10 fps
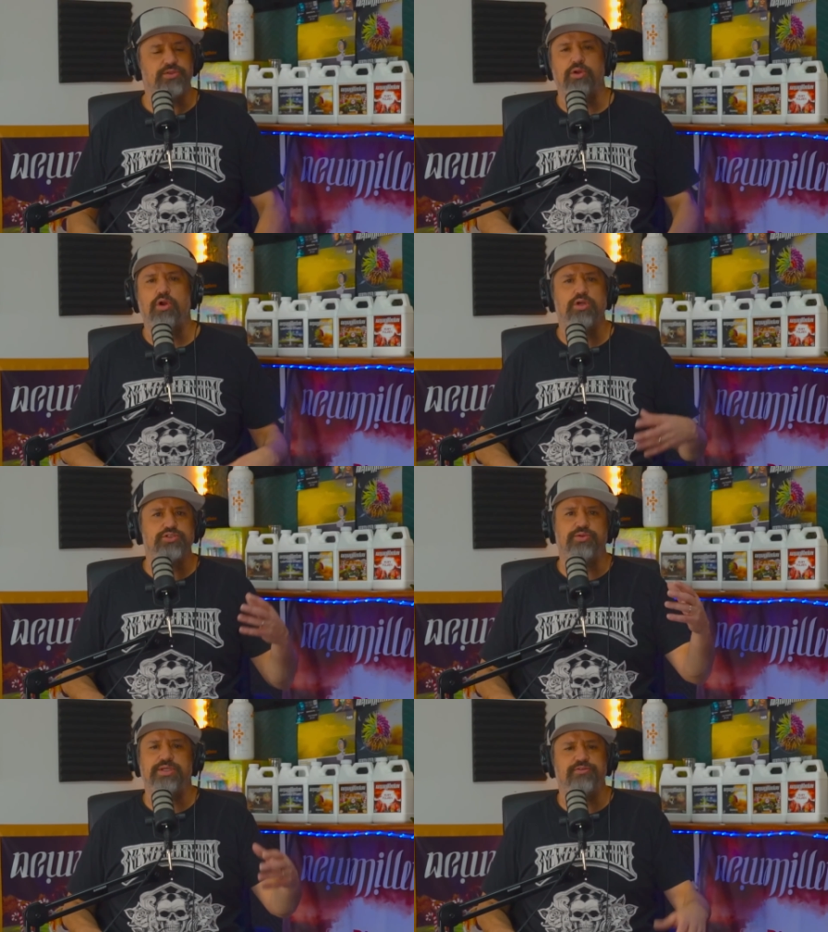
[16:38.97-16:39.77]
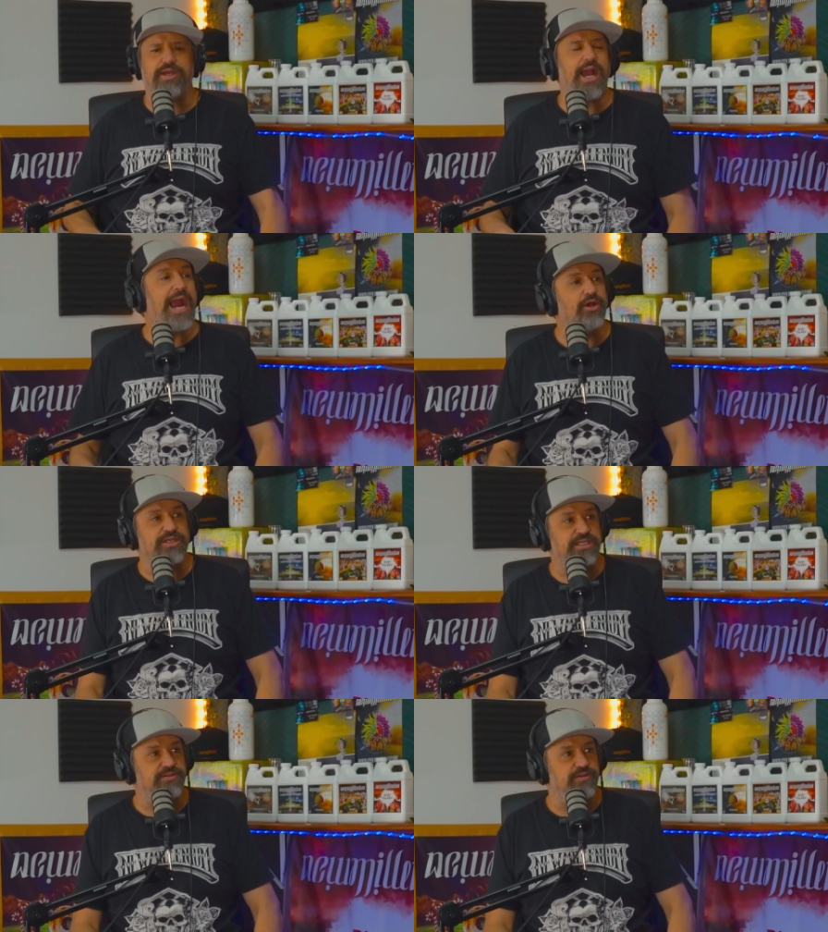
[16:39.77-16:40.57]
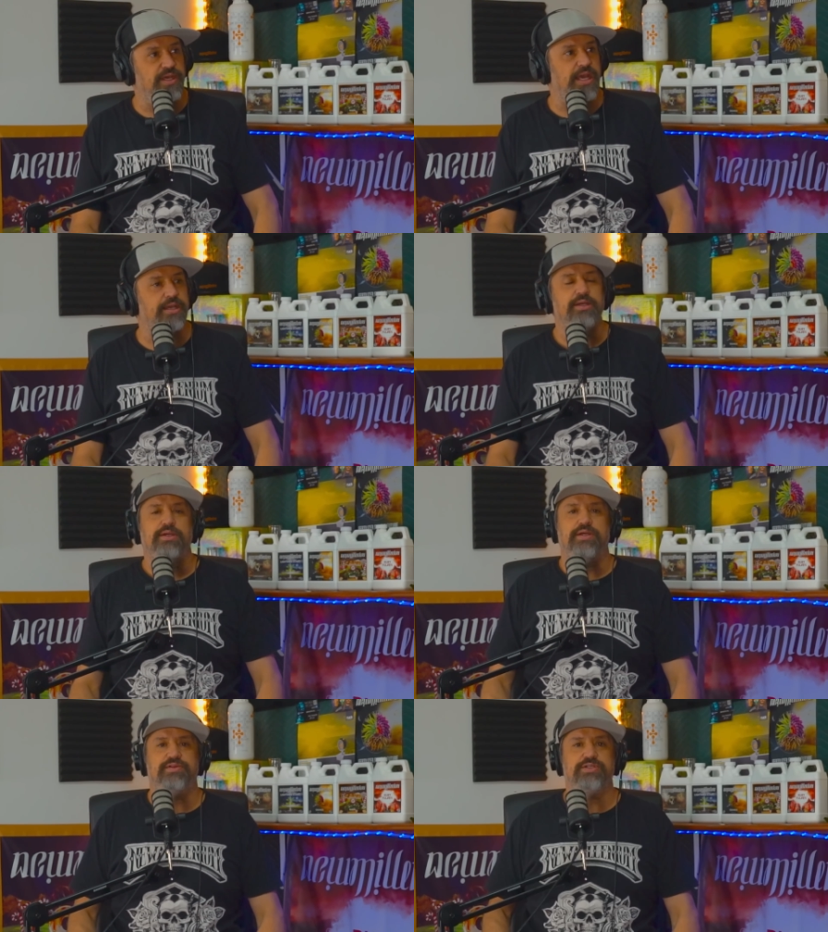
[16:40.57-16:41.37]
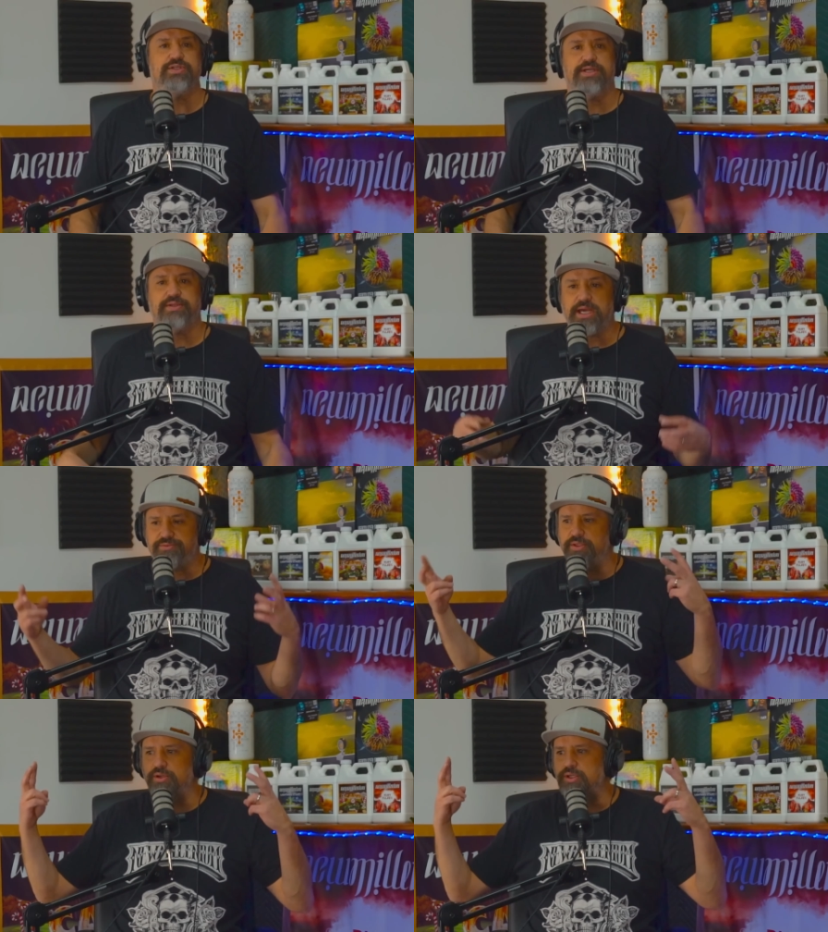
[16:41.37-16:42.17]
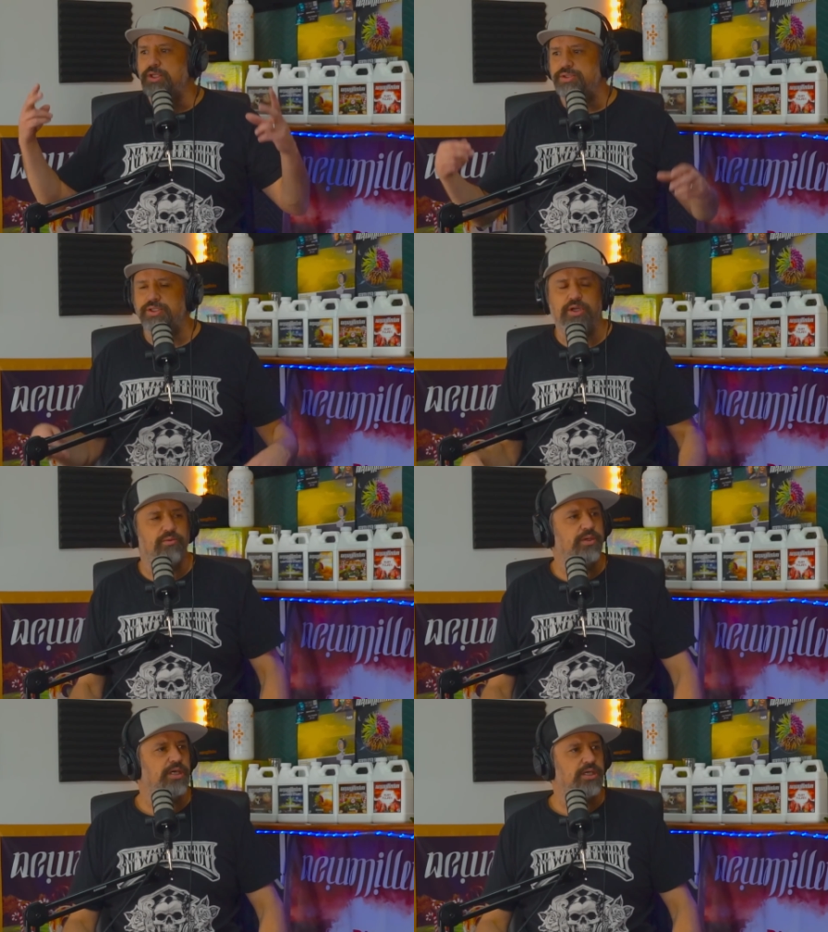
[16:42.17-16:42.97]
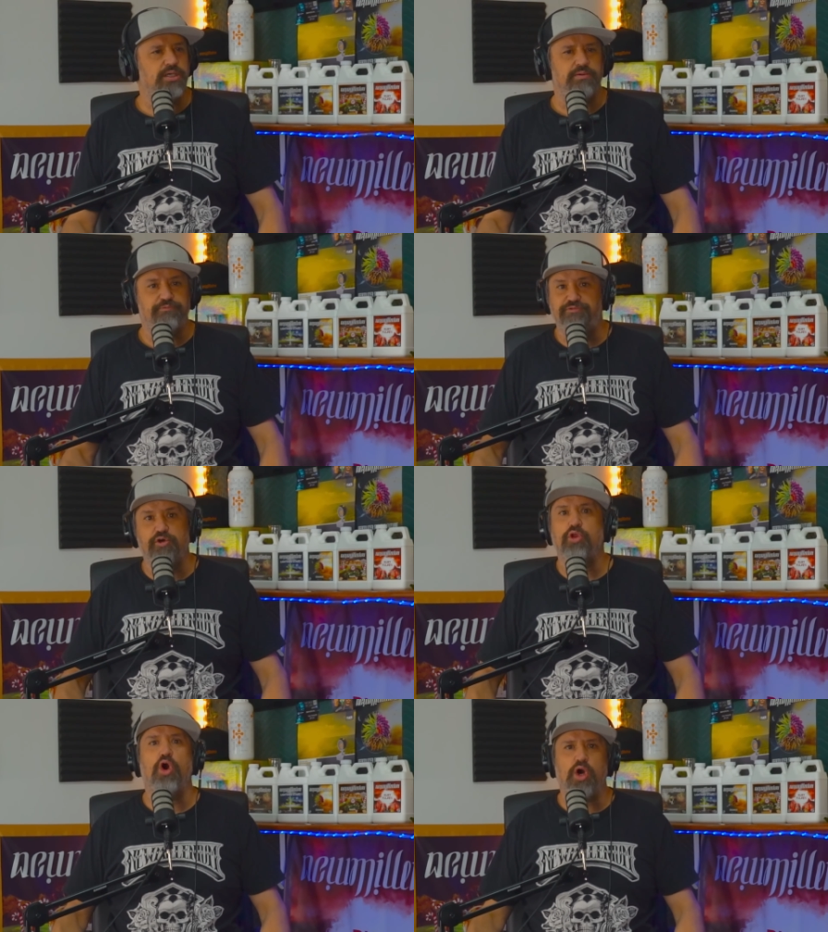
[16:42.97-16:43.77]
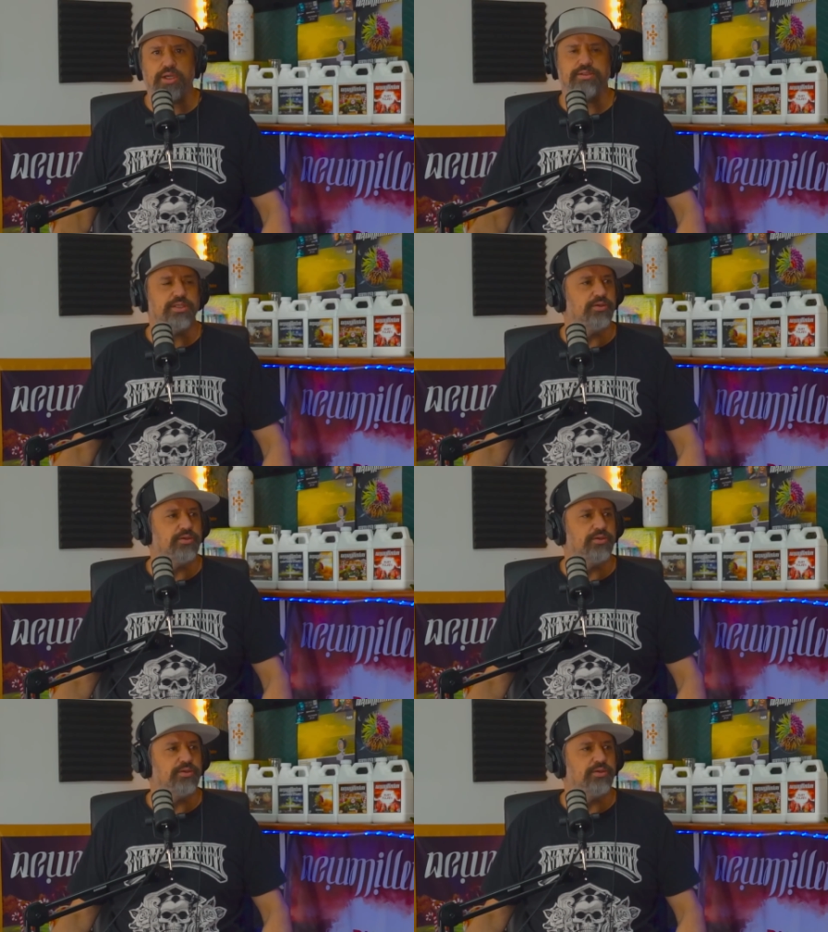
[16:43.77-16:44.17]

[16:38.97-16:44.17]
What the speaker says: There are also things like iron EDTA and things like that are, full on,